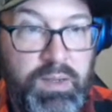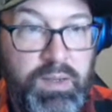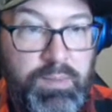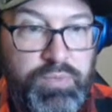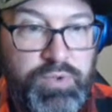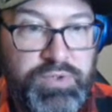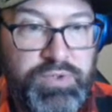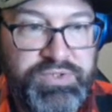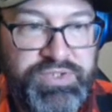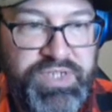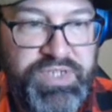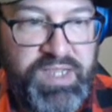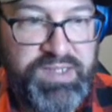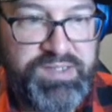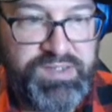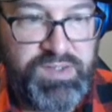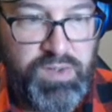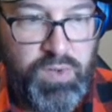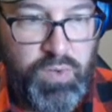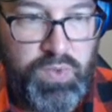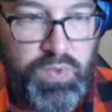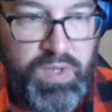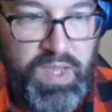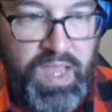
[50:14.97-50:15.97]
Projects
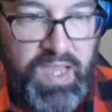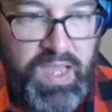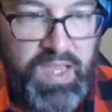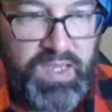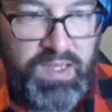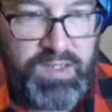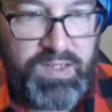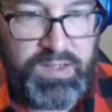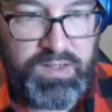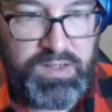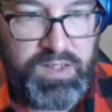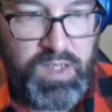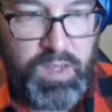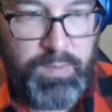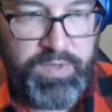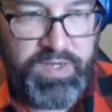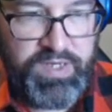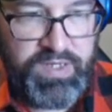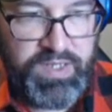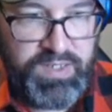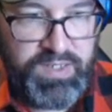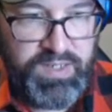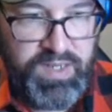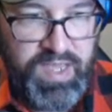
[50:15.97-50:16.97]
okay, coming
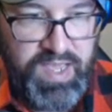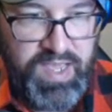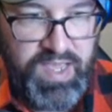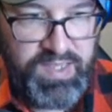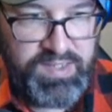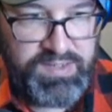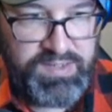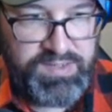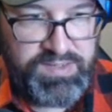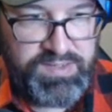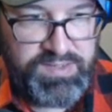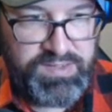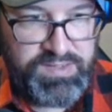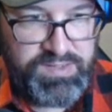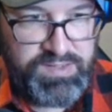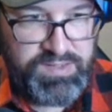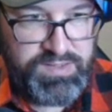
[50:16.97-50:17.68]
in at